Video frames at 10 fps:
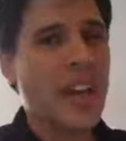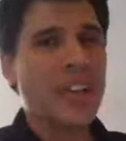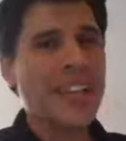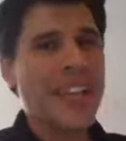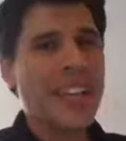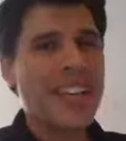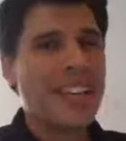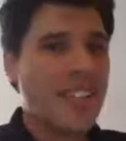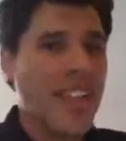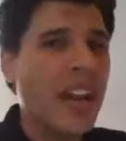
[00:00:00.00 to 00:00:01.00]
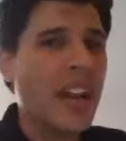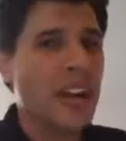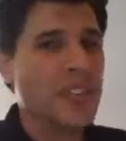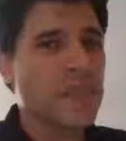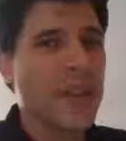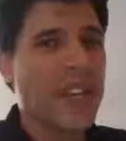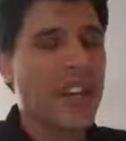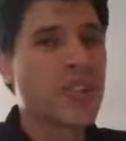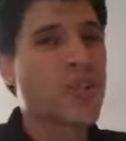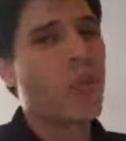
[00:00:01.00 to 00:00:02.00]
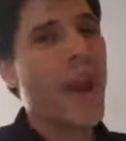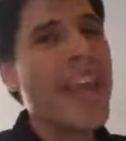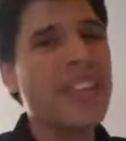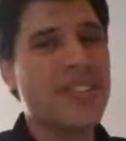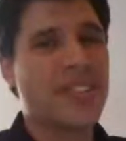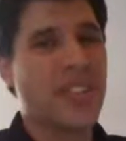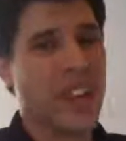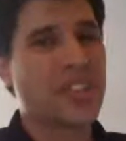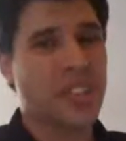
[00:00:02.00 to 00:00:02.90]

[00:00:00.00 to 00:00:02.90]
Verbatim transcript: couldn't get into Sandhurst because his grades sucked